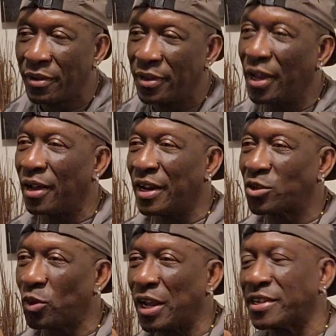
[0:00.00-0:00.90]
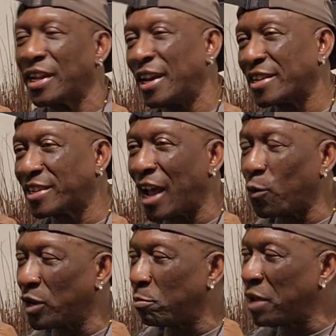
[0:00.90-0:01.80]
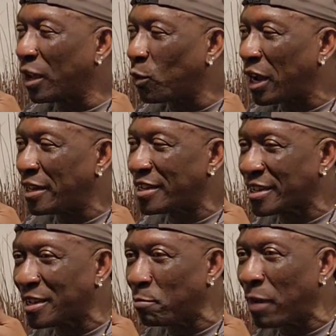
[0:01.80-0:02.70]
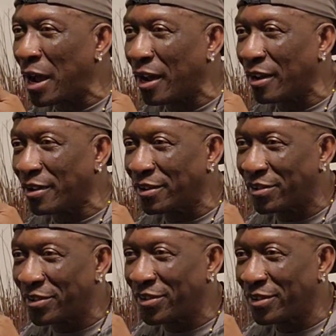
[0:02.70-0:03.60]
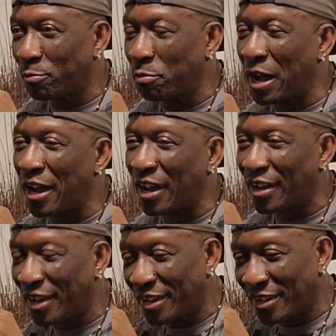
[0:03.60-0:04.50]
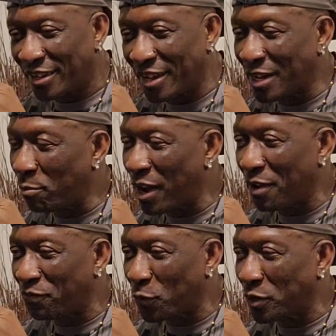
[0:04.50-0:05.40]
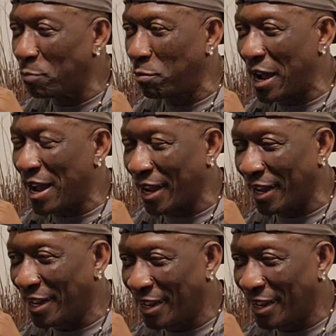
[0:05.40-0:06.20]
Yeah, that's why I say let's start with the big one. This is the bang. Banger. Not the banger phone, the bang.